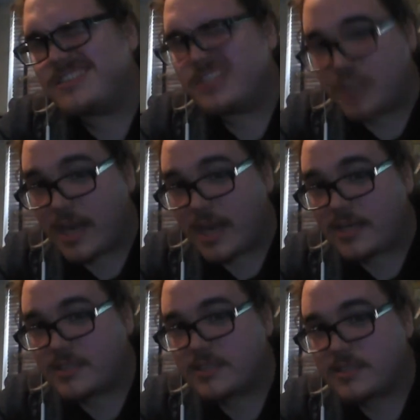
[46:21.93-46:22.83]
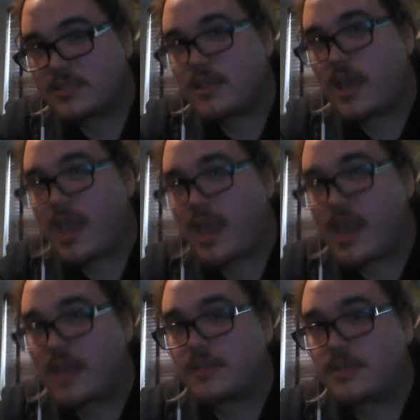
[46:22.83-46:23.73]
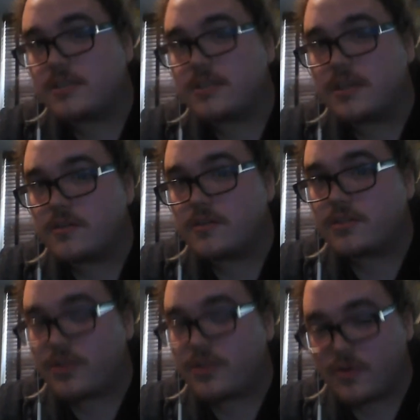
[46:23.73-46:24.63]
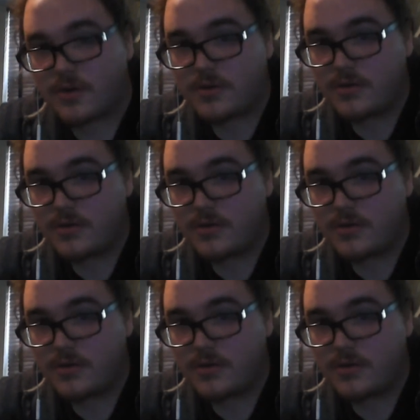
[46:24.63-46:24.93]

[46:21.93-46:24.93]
Jenks, and there's a third,